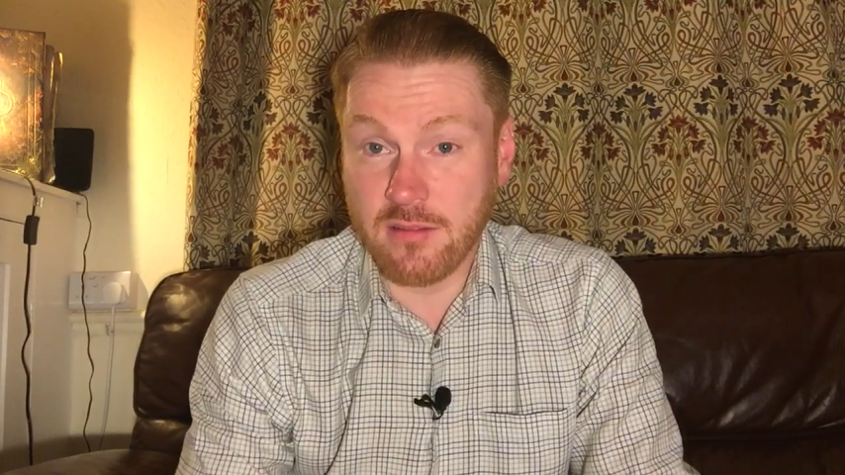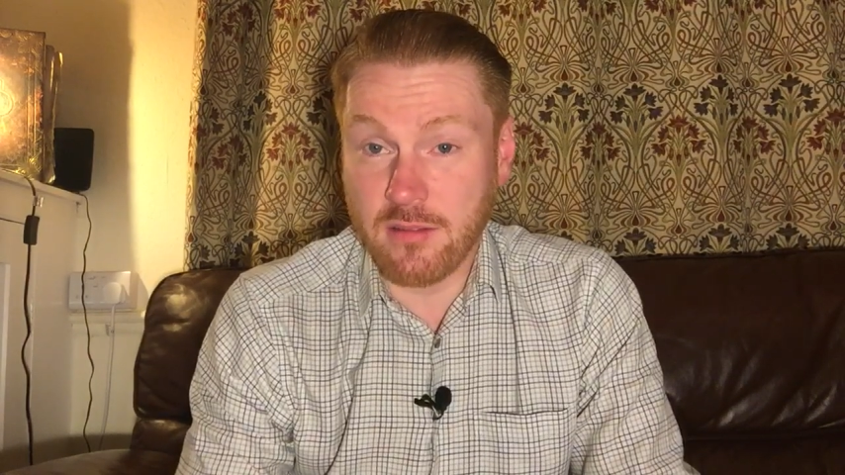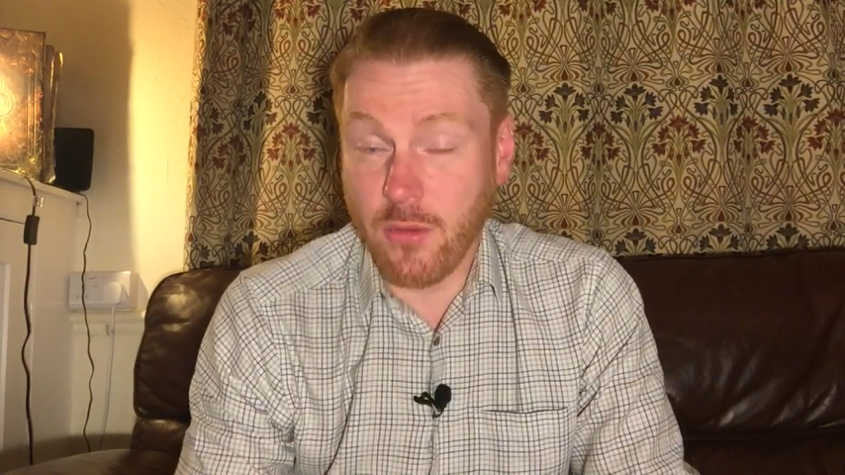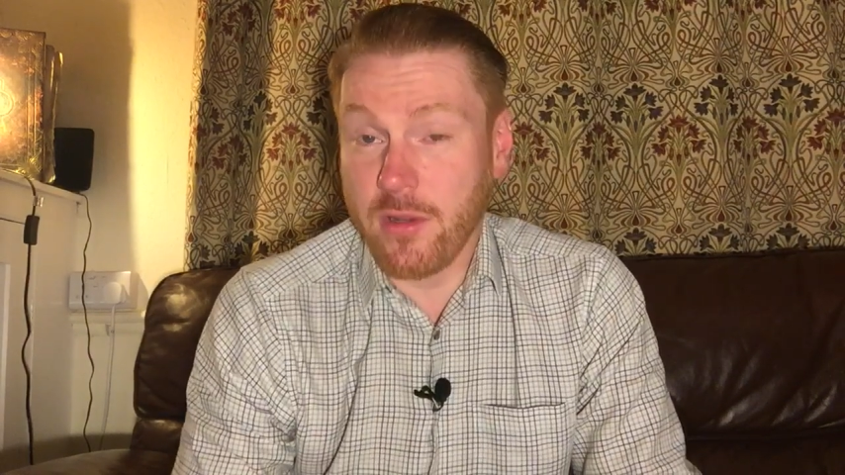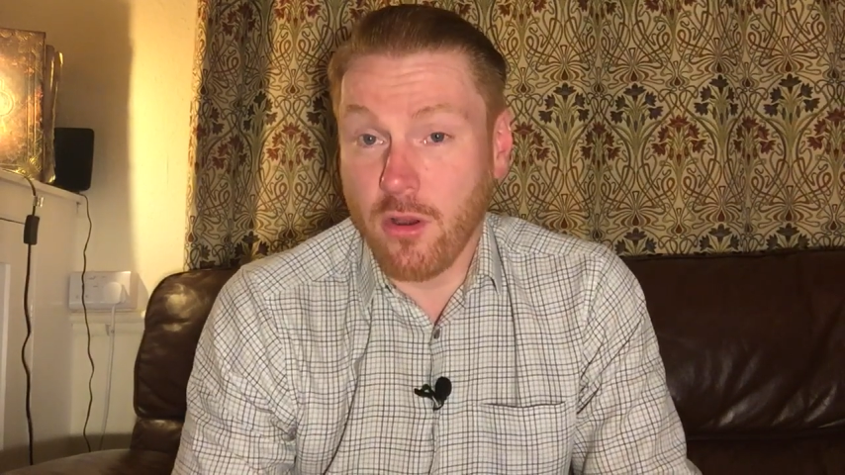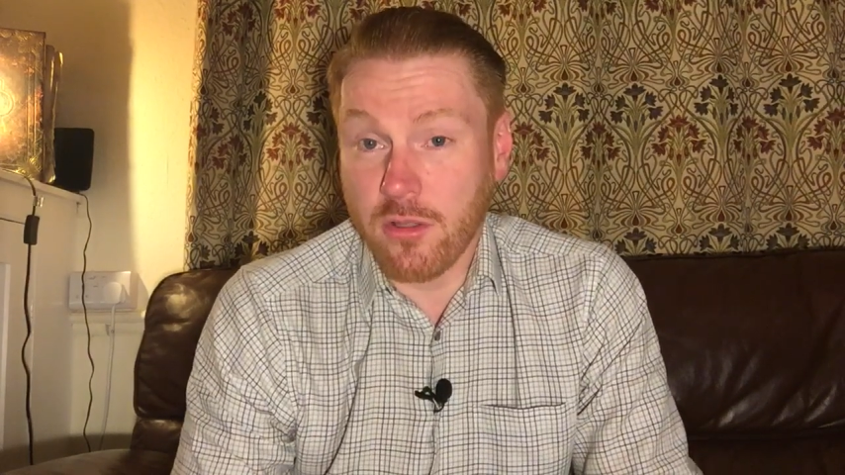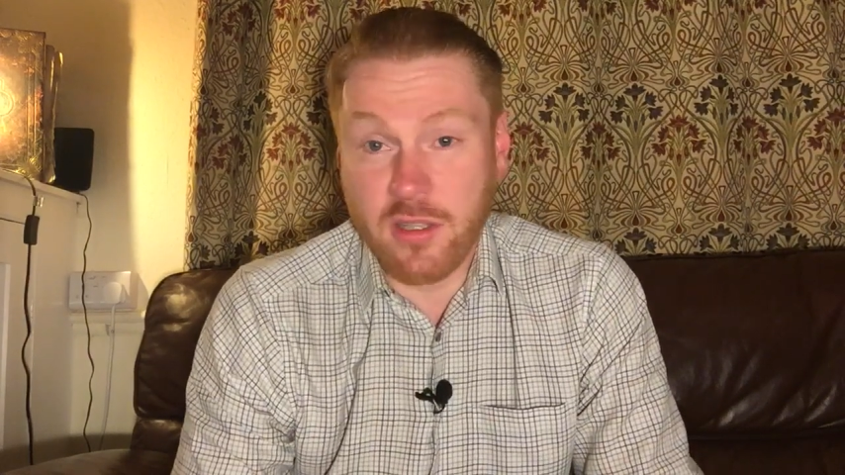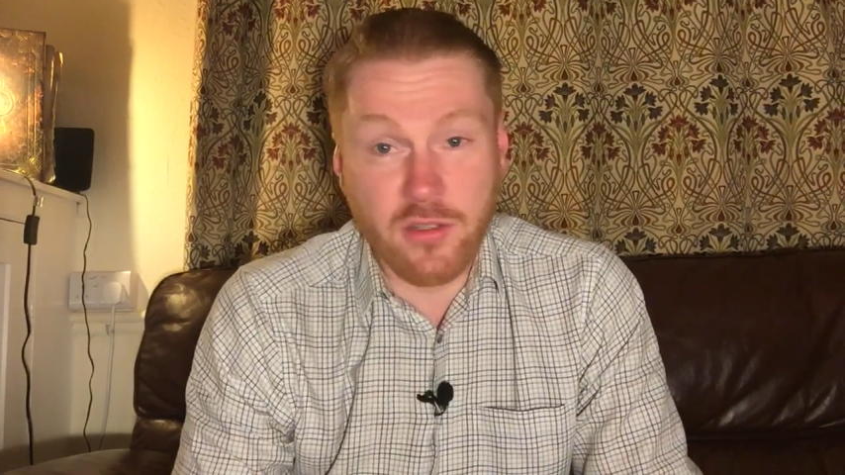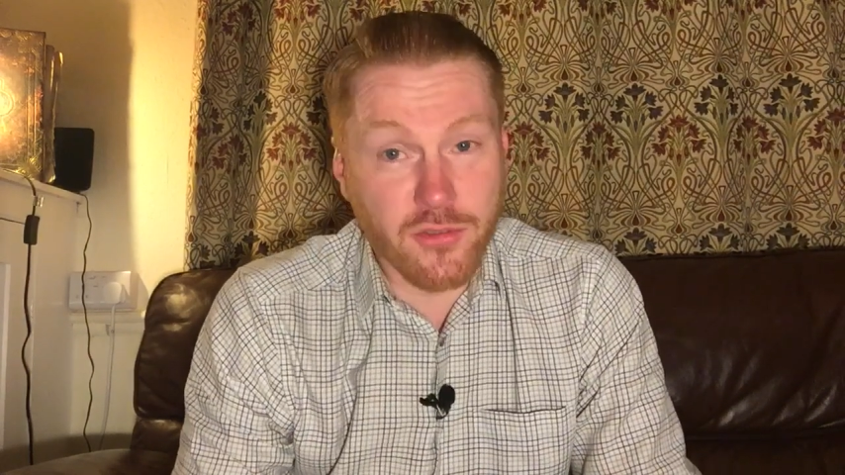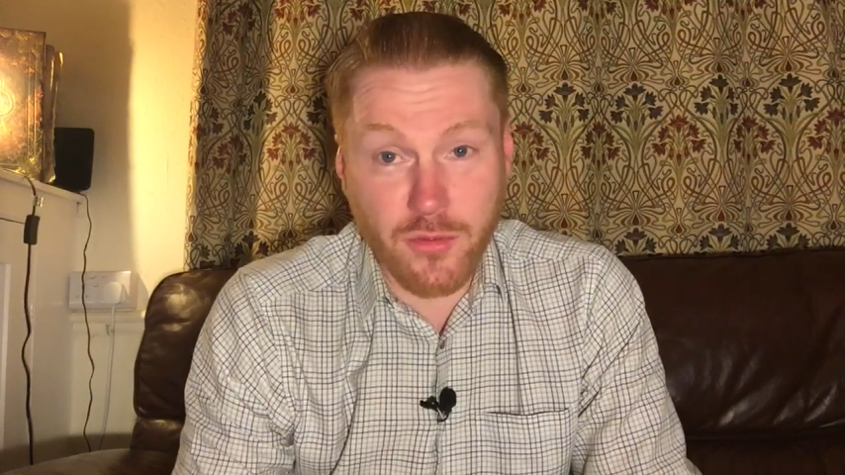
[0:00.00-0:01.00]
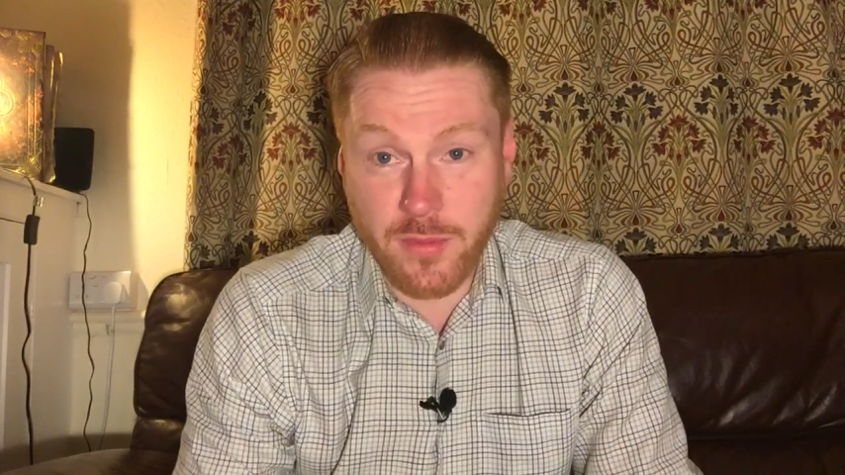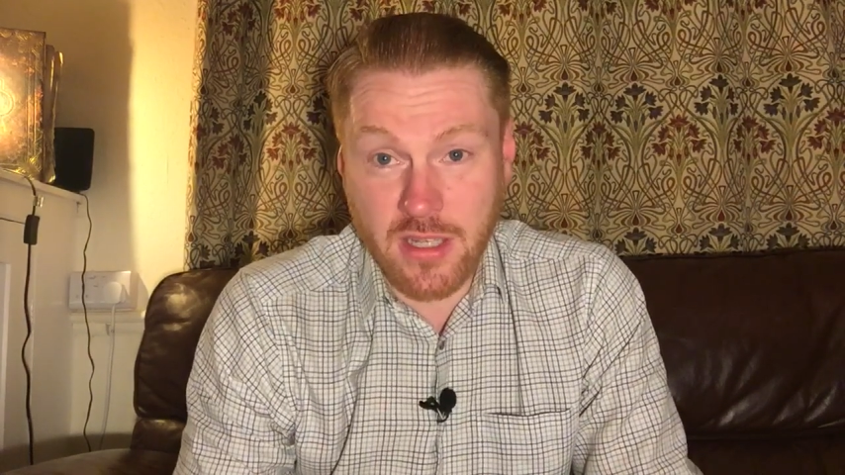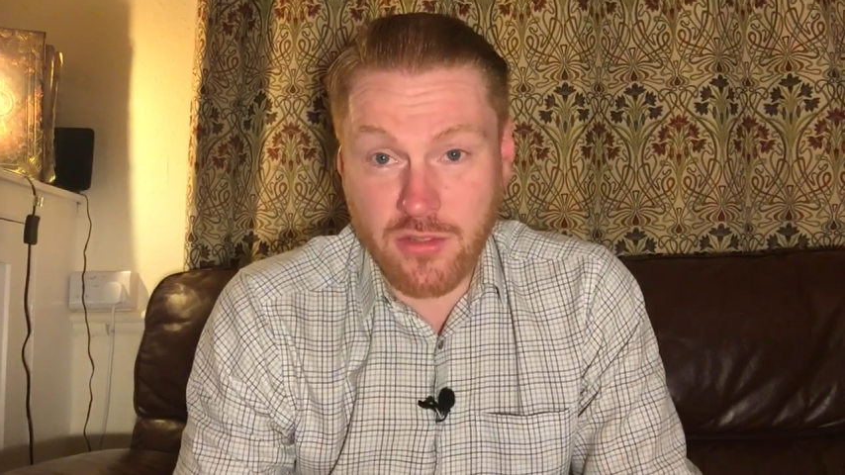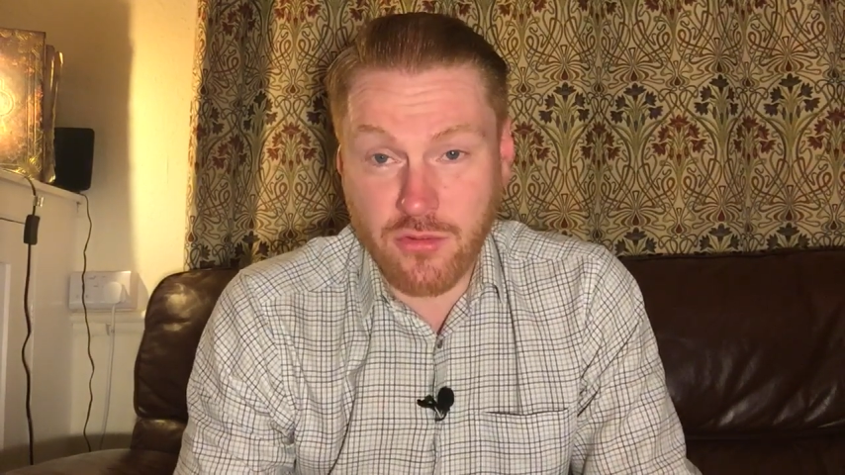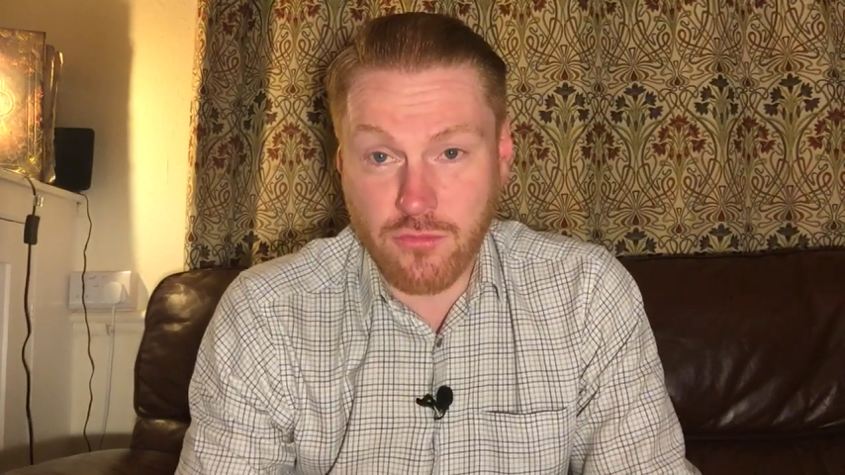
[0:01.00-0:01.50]
going on in the
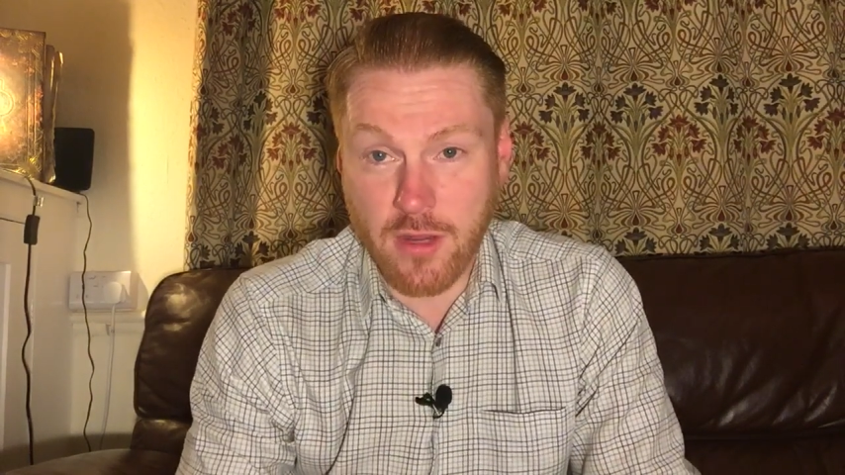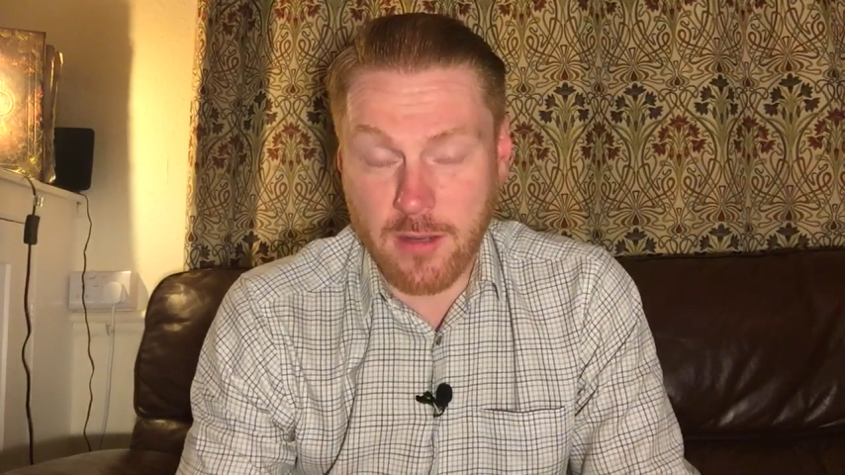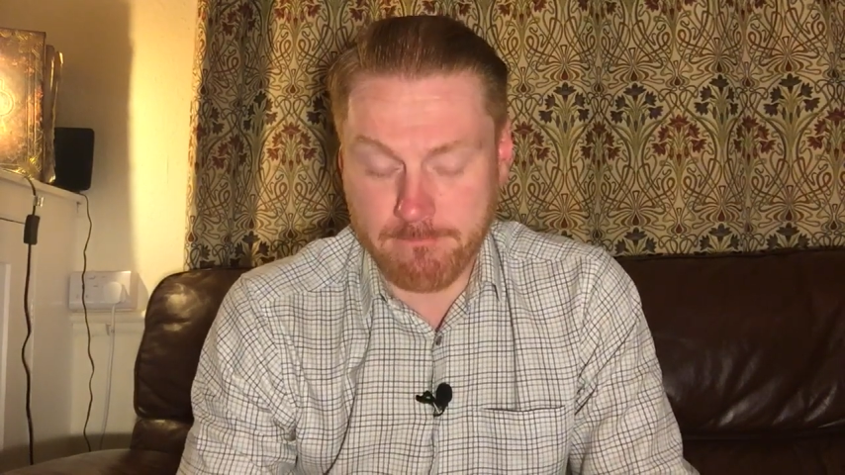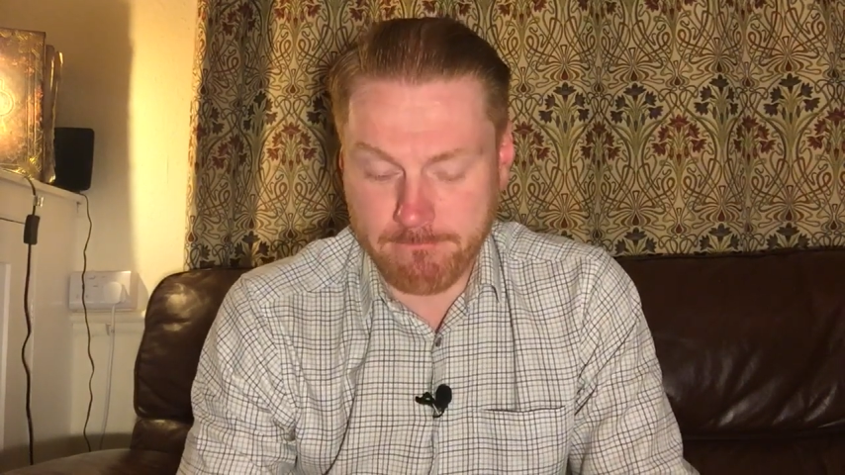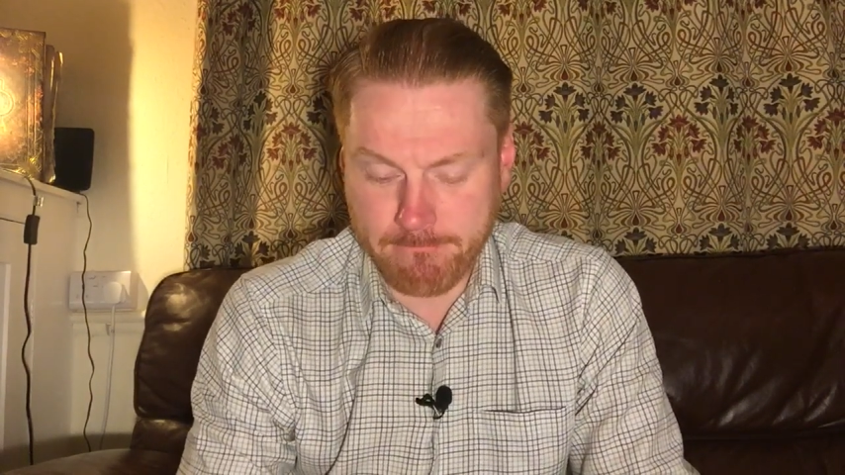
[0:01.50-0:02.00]
supernatural realm.